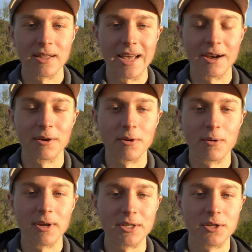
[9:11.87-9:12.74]
that are
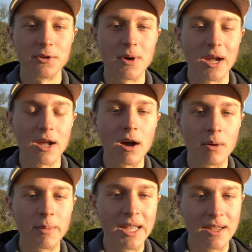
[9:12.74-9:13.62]
going to
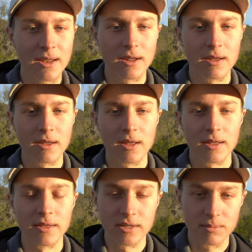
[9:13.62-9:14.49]
come in
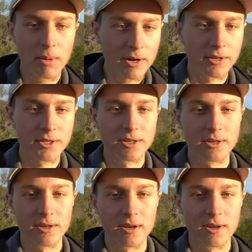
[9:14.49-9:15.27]
this March